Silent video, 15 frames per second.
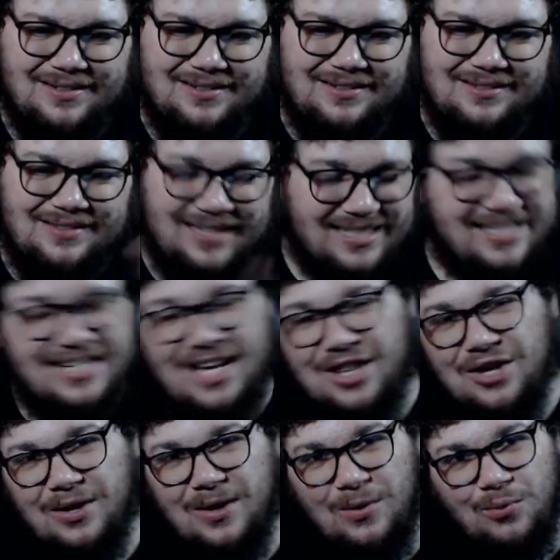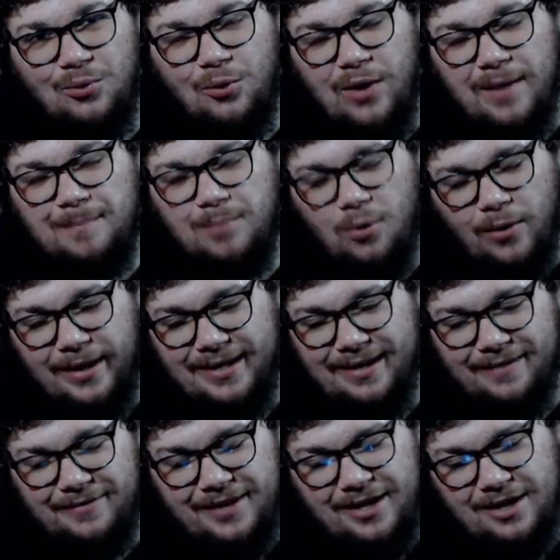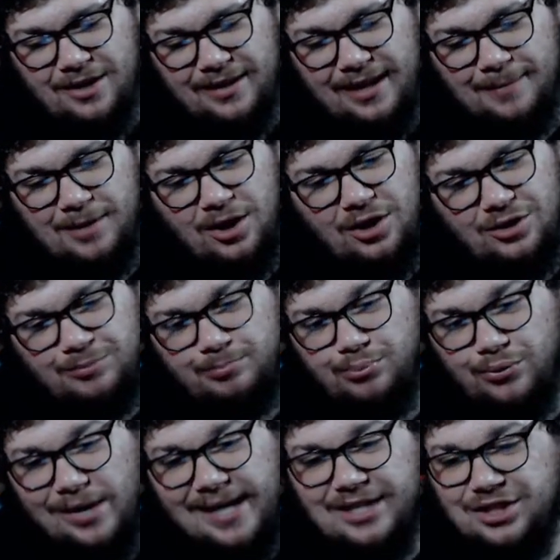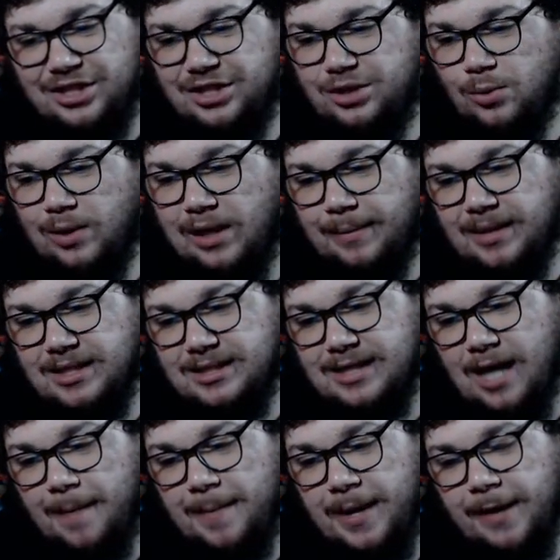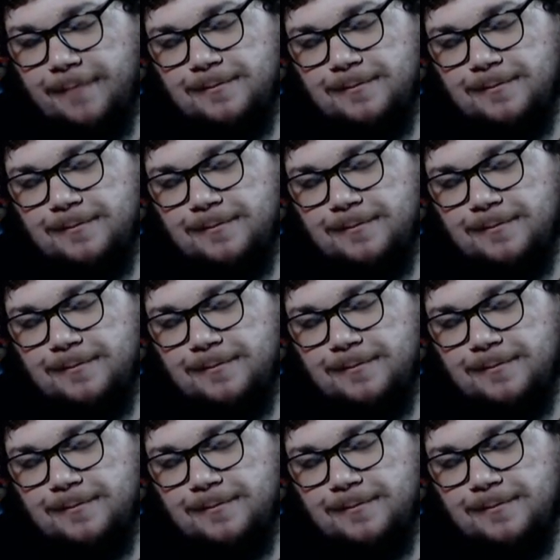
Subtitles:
That's another quick point of here that I'm going to branch into while I'm on the topic.